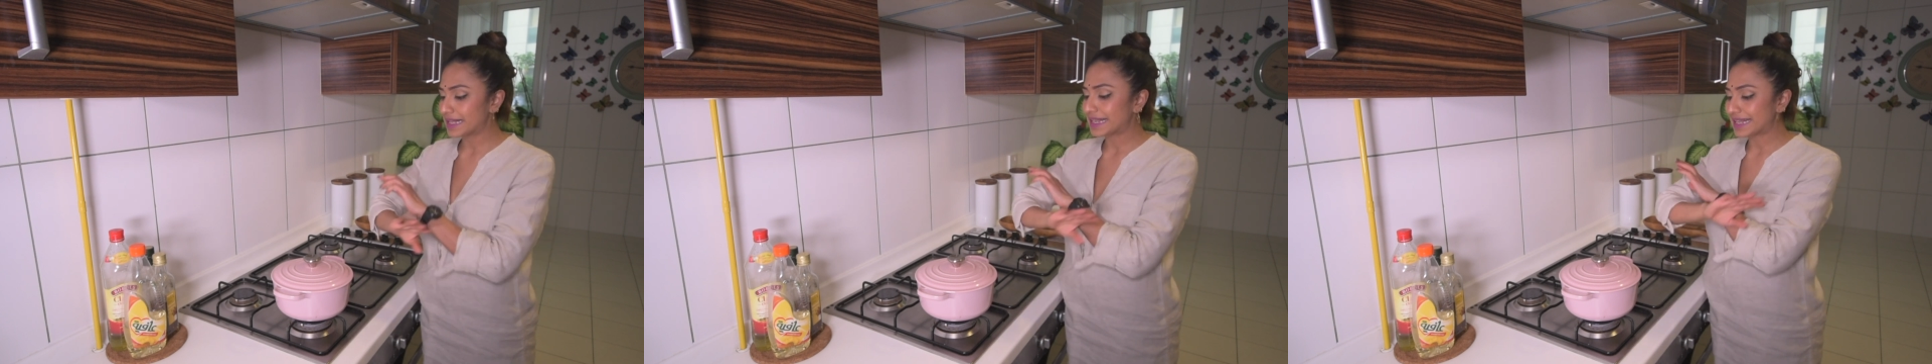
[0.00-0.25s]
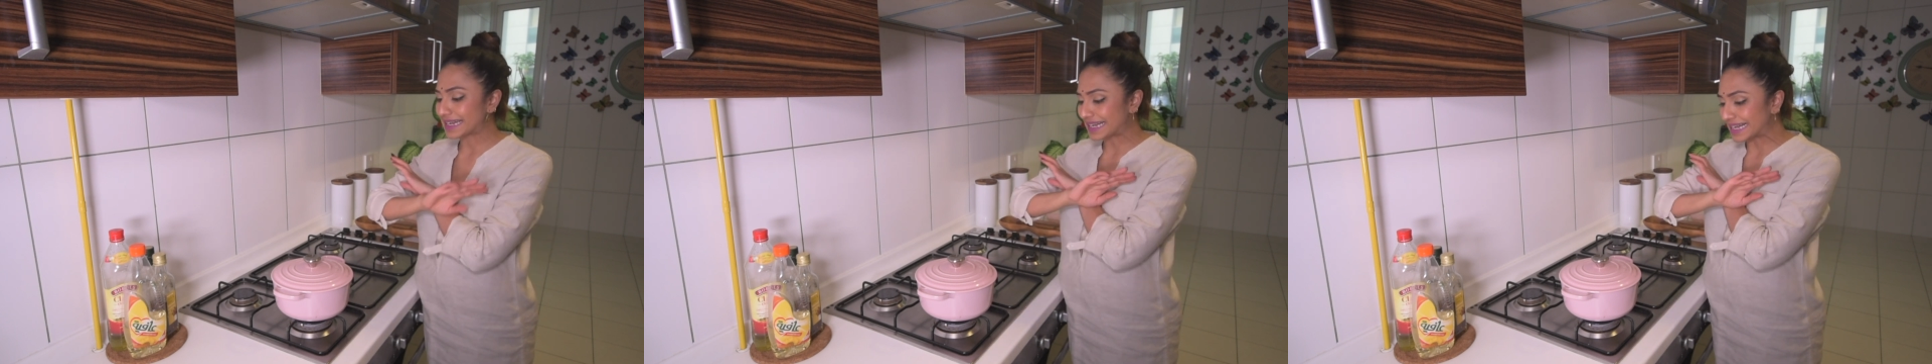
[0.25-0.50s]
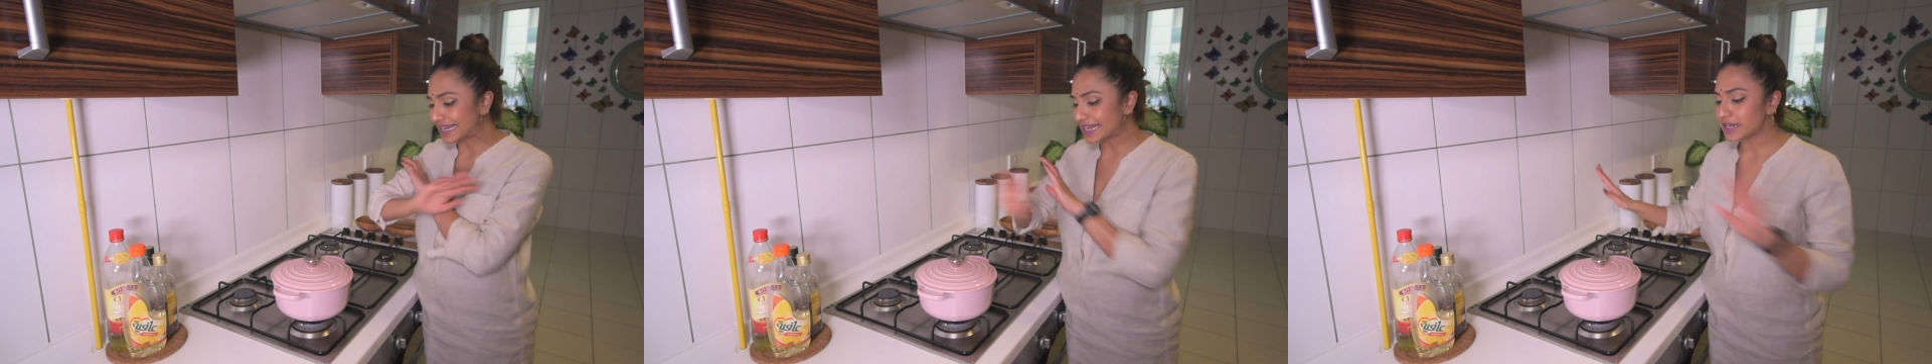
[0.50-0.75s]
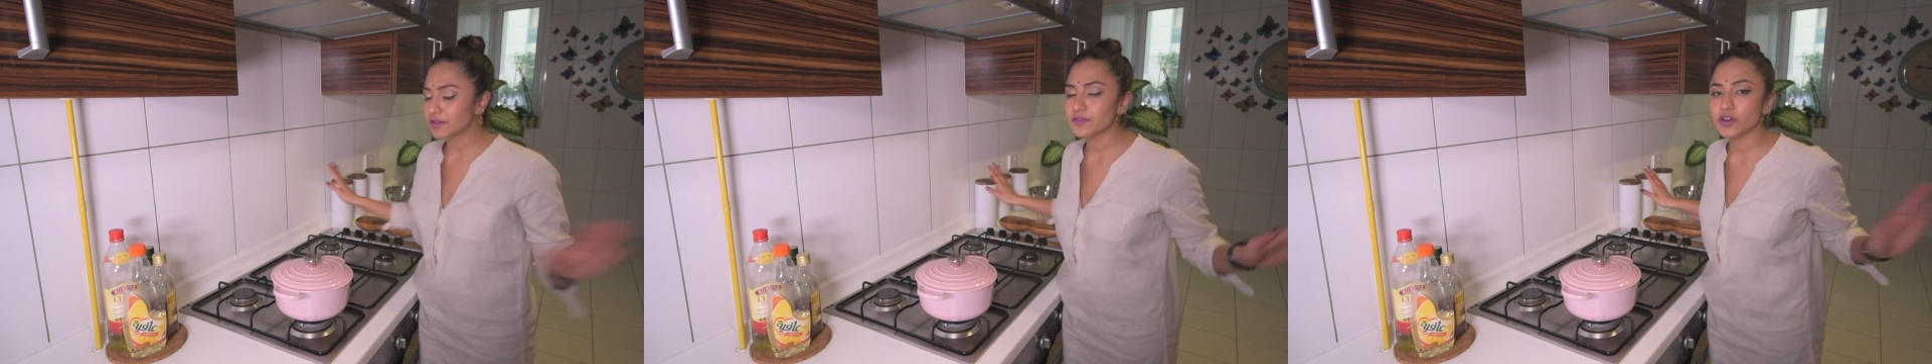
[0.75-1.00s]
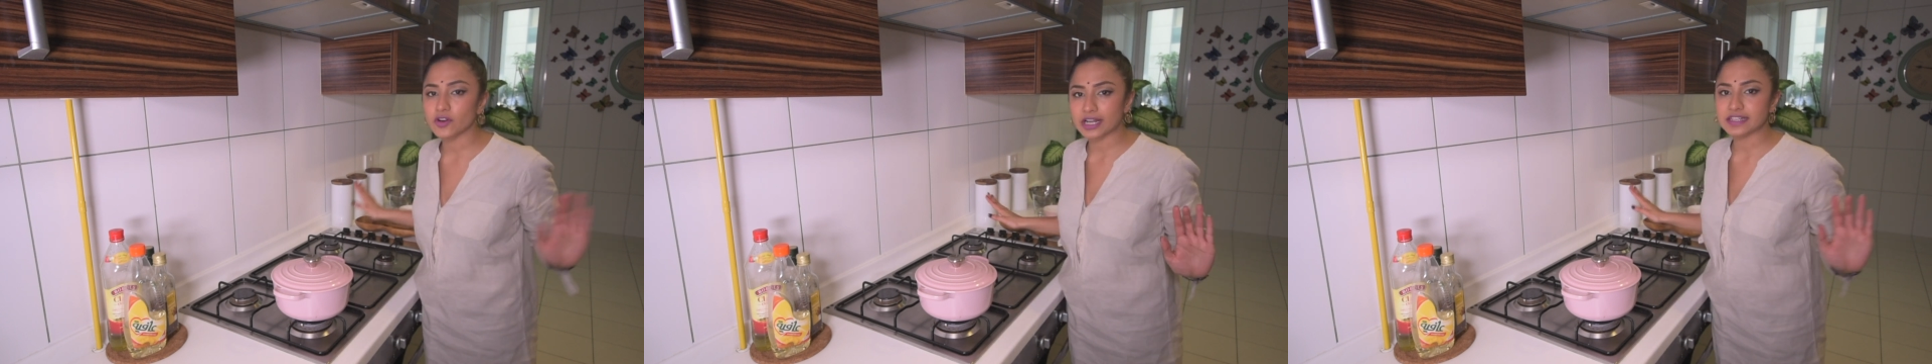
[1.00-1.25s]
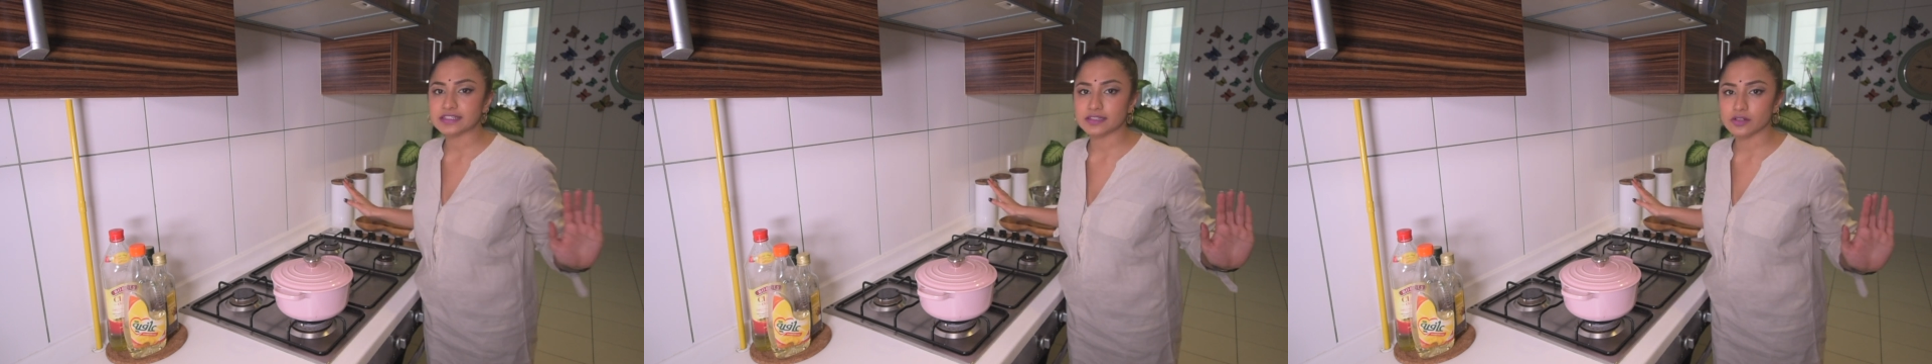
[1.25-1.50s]
and leave your
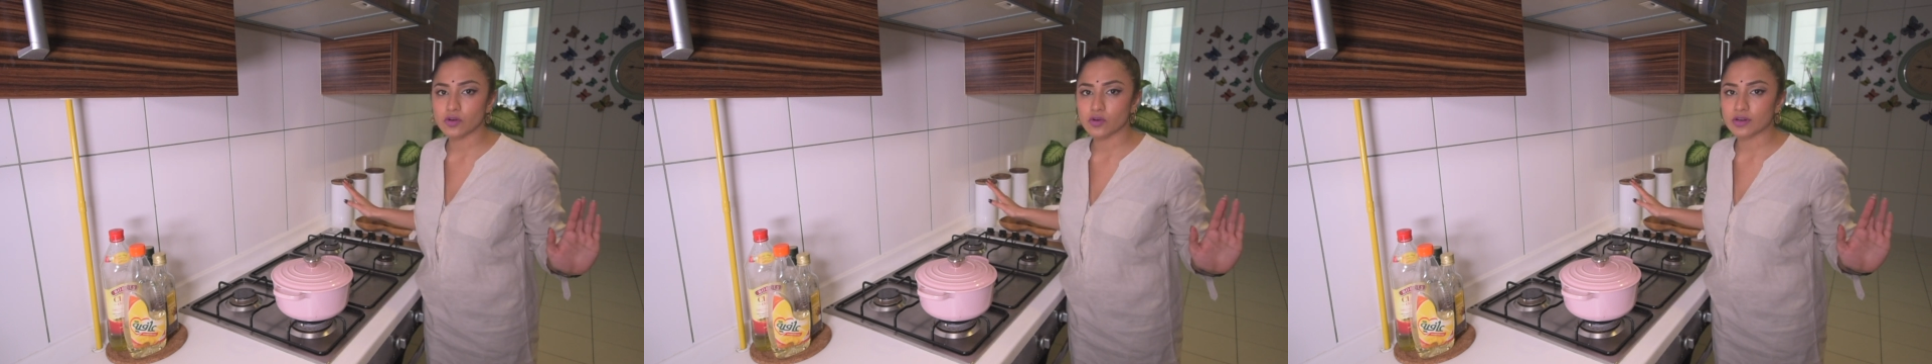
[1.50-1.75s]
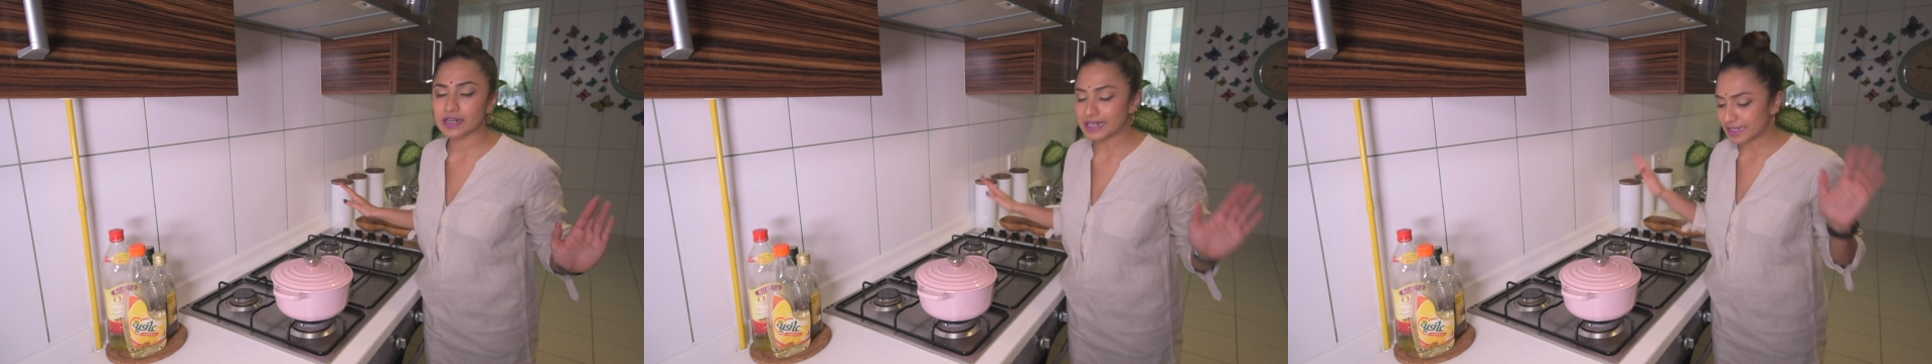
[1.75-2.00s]
rice alone.